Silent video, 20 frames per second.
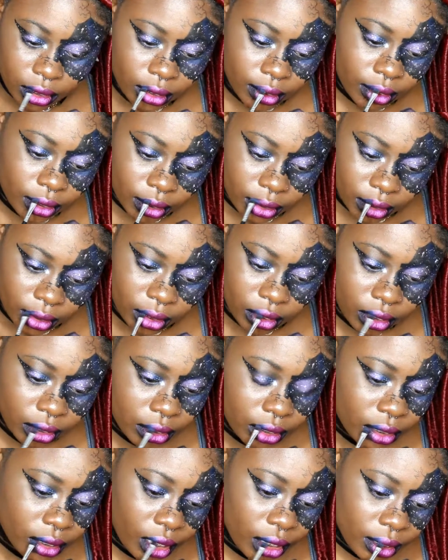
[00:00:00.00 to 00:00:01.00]
So now I'm just
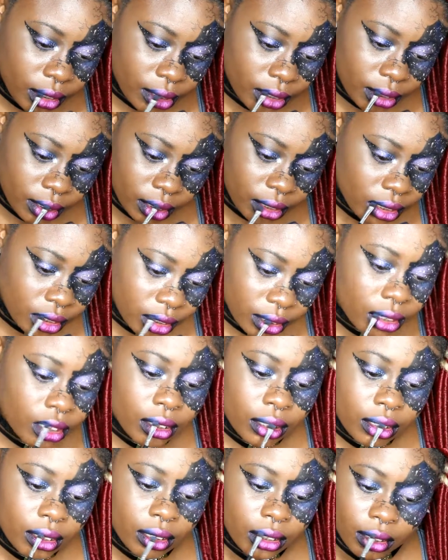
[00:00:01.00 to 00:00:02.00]
going in with the
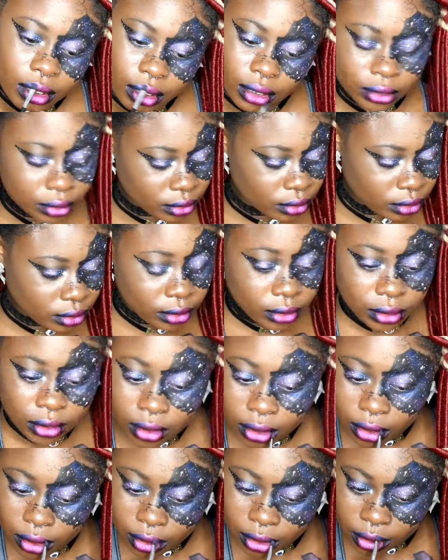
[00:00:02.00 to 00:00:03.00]
exact same colors that I
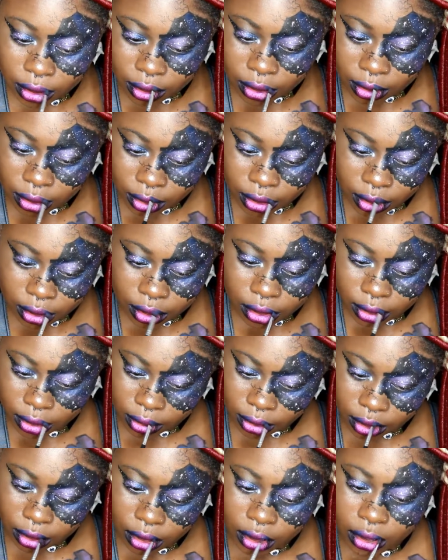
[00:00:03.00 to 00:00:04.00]
did on the rest of my face.
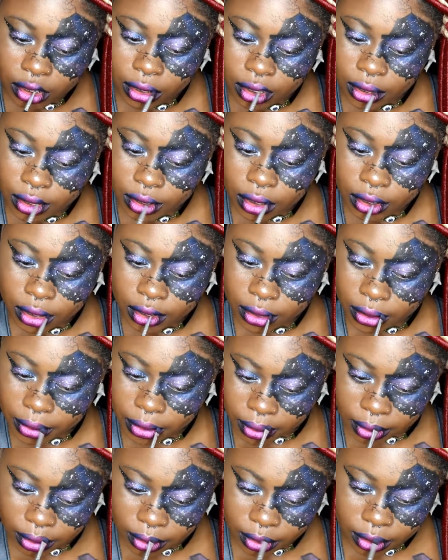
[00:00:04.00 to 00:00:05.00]
Look at Salem in the
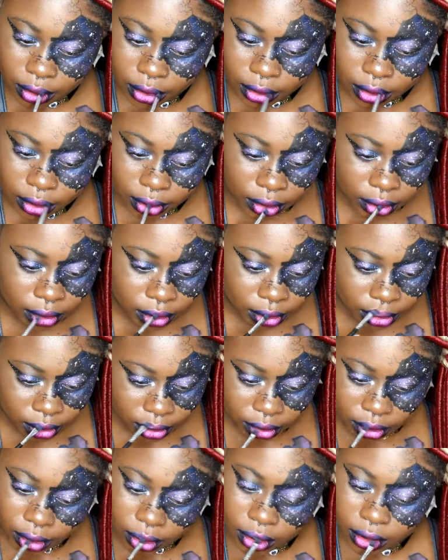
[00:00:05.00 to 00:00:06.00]
background being a fucking
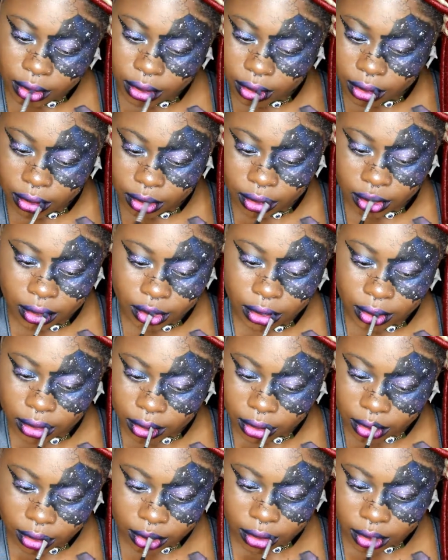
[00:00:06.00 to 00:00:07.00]
doofus.
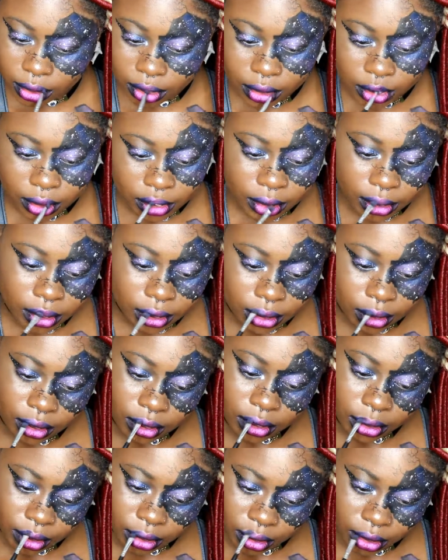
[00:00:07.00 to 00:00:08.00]
She's drinking out of my
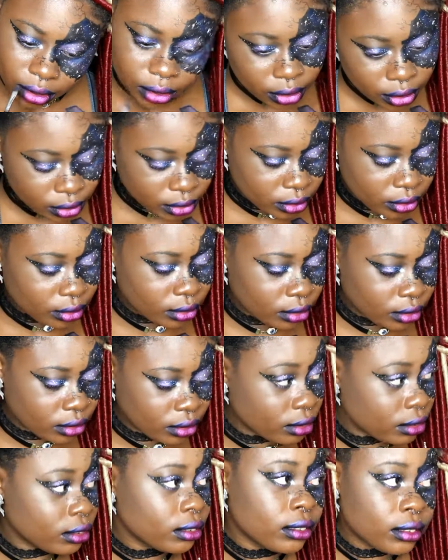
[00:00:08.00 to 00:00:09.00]
fish tank is what she's
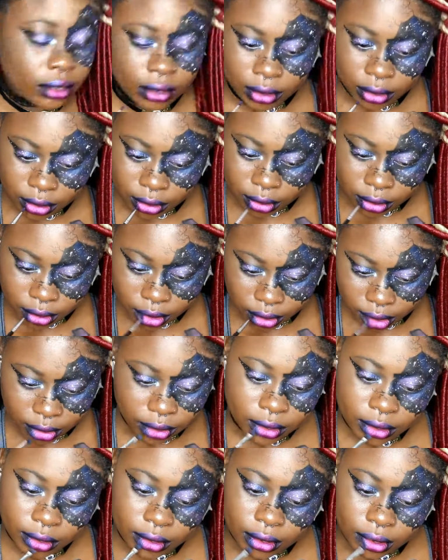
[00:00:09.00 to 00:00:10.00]
doing right there.
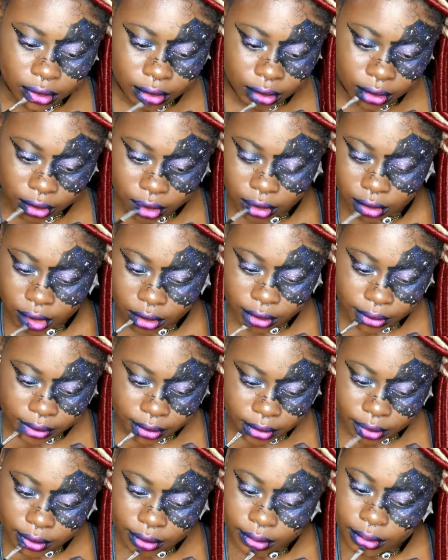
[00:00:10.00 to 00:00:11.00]
Fucking bitch.